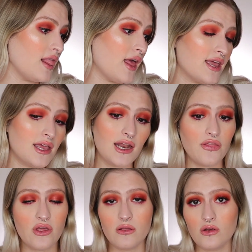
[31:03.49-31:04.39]
I like it.
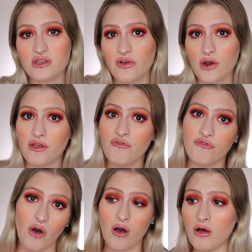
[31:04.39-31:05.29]
I think it looks very
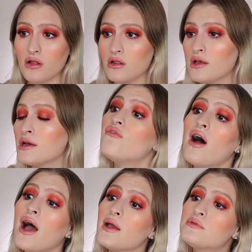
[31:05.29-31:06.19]
fall
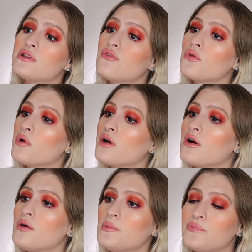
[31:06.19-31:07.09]
vibes, if you
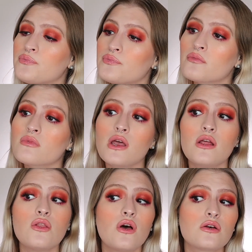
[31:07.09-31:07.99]
will.
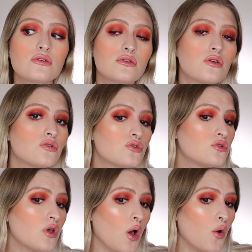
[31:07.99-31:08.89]
It looks
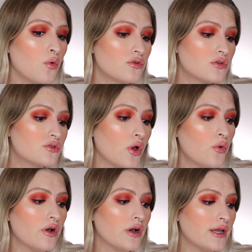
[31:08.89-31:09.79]

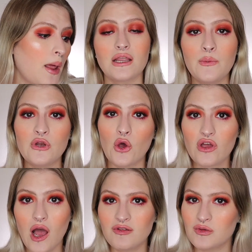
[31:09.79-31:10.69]
so good. Let me know in
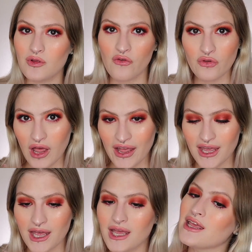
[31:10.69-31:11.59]
the comments below if you
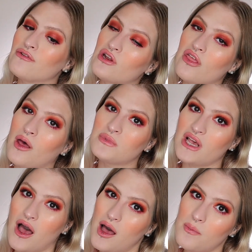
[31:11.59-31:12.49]
like it. Give it a thumbs
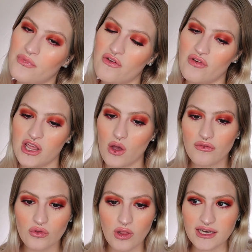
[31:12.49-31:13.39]
up, the video,
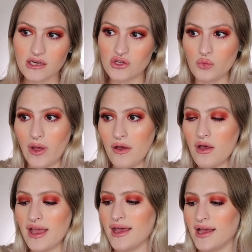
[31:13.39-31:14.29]
if you liked it as
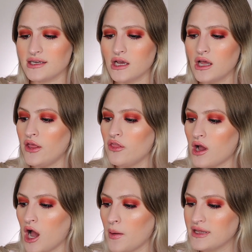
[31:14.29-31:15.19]
well. And in the
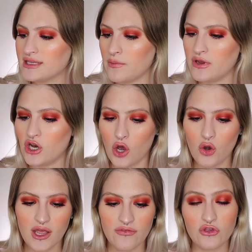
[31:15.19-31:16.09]
comments, let me
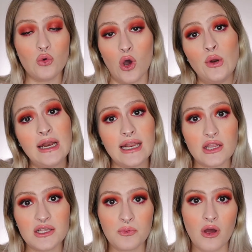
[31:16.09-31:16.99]
know if you own any
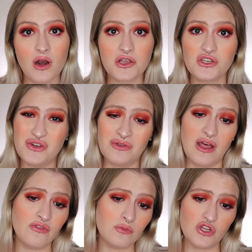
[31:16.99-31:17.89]
of these products. Do you
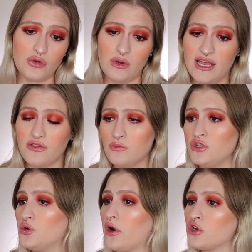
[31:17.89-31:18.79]
love them? Do you hate them?
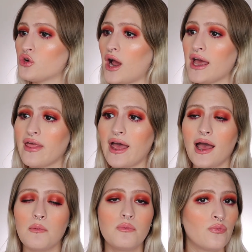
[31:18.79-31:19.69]
Do you want to try
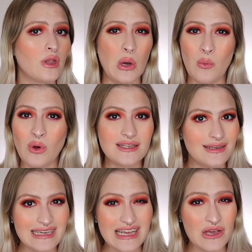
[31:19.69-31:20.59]
them? What's
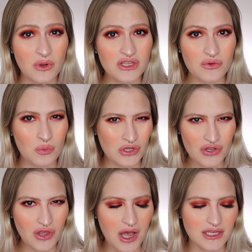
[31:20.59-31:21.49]
the tea? What's
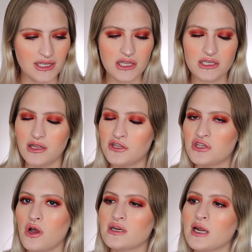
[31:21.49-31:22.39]
your thoughts?
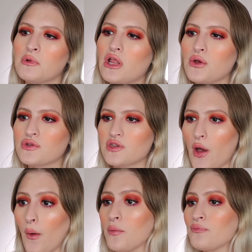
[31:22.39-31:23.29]
Let's talk down below.
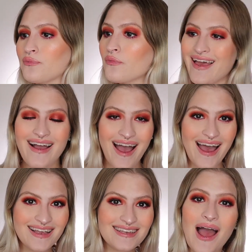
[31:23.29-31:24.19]
So yeah,
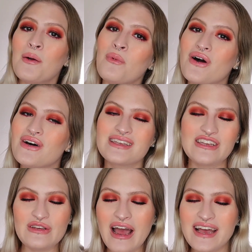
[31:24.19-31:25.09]
guys, I will
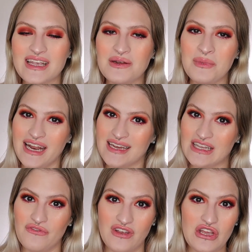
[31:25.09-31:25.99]
see you guys in my
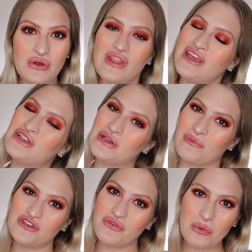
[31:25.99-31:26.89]
next video. Thank you so
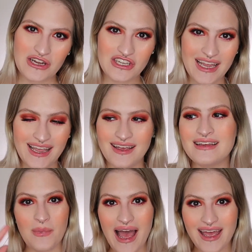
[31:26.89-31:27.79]
much for watching.
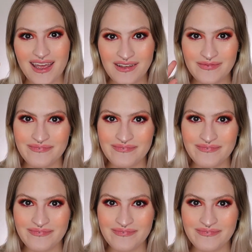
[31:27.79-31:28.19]
Bye.